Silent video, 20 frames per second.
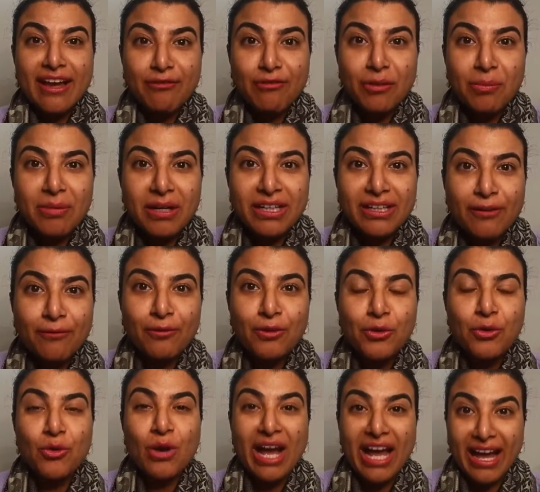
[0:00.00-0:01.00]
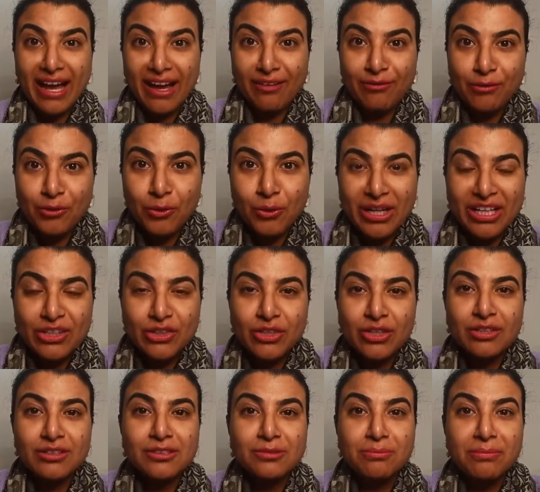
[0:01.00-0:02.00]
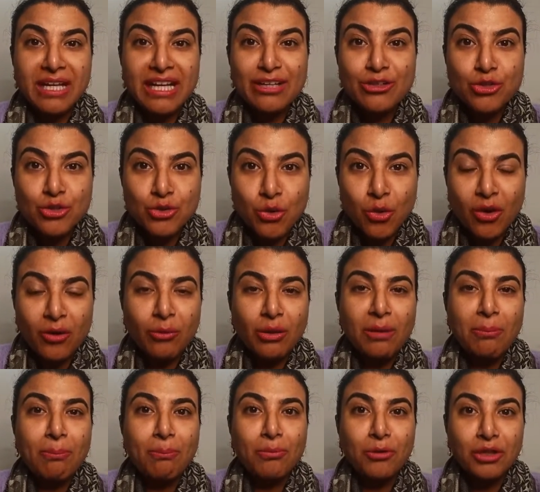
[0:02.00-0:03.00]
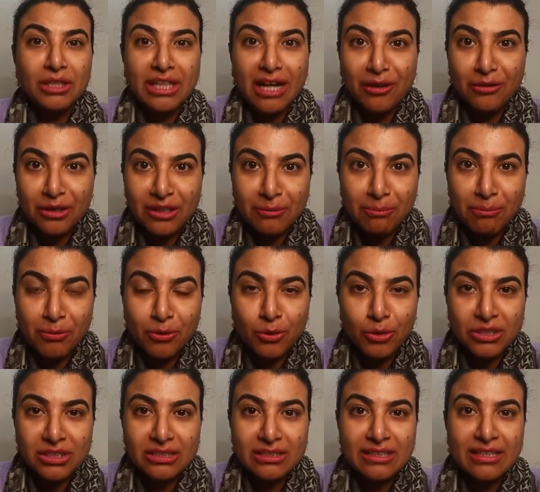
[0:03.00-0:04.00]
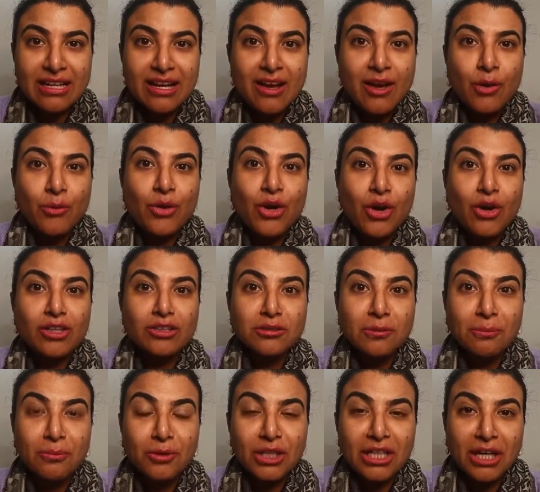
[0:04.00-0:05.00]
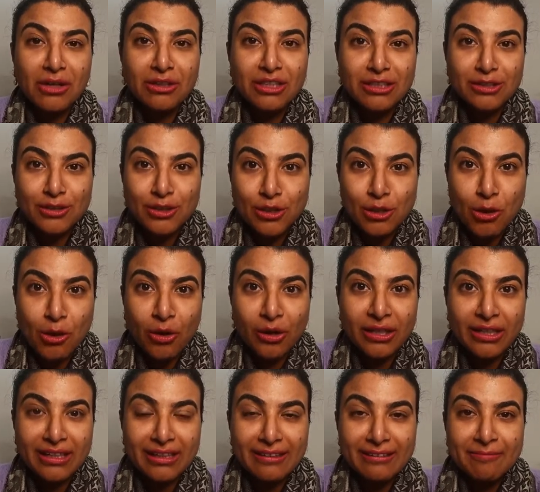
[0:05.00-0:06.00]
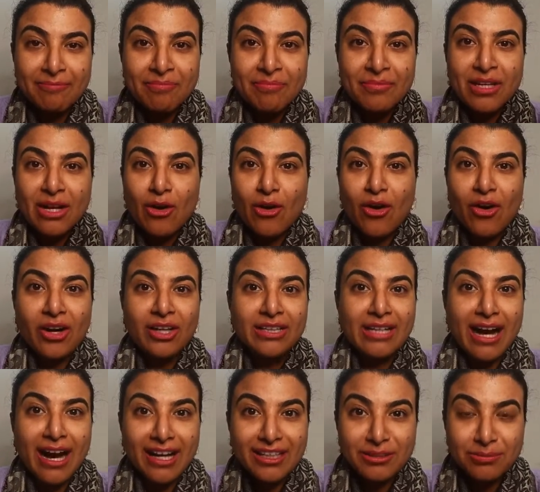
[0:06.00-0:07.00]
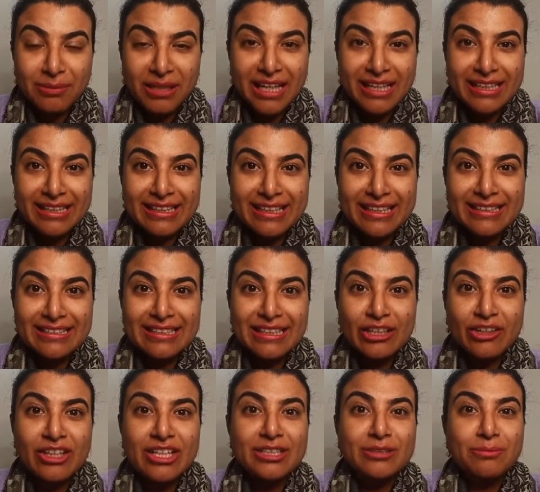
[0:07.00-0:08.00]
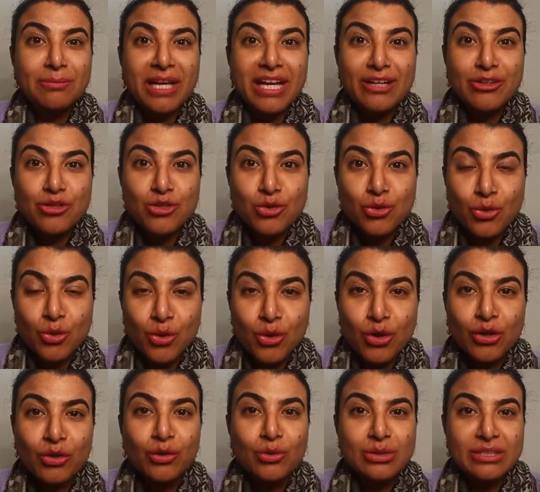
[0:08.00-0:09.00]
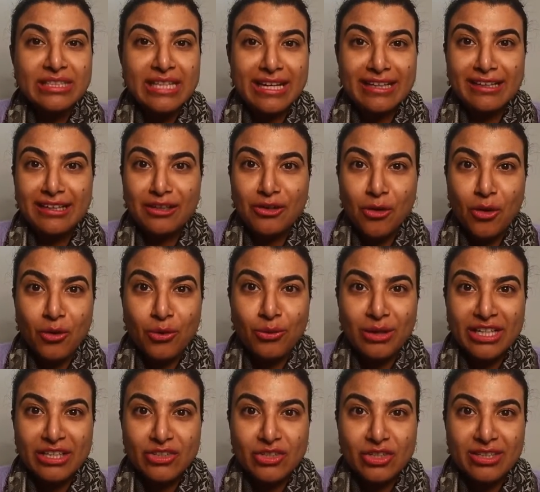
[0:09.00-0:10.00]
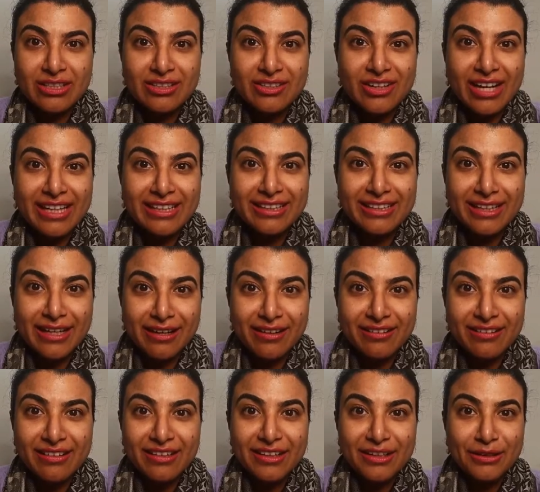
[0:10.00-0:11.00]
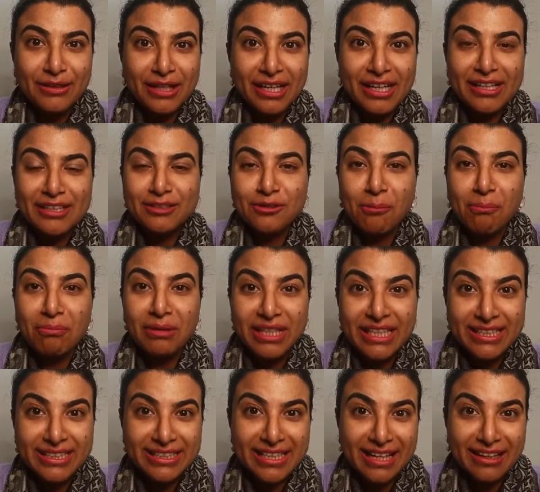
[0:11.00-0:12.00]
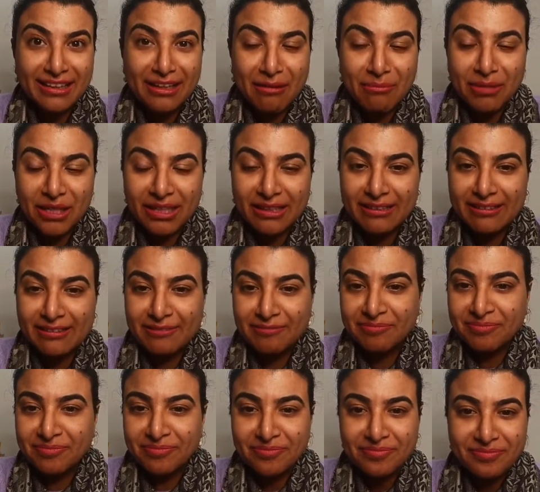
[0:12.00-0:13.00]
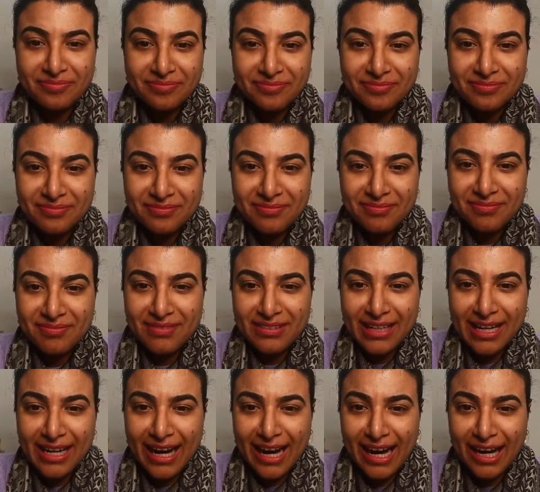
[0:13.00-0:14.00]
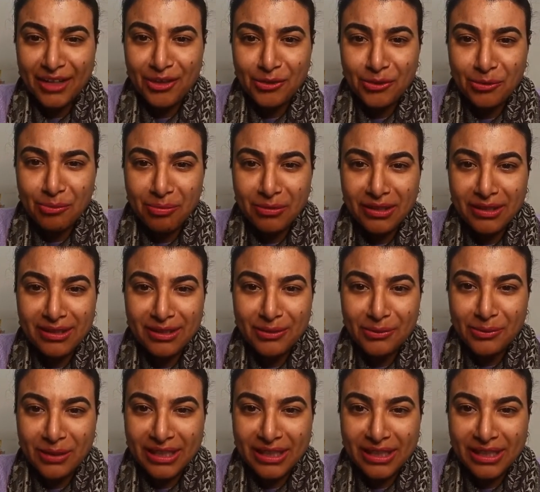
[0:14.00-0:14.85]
everybody if you have questions make sure we put out a post we also put out a story on ask me anything series make sure you send in your questions right there okay so please send them in hi rupal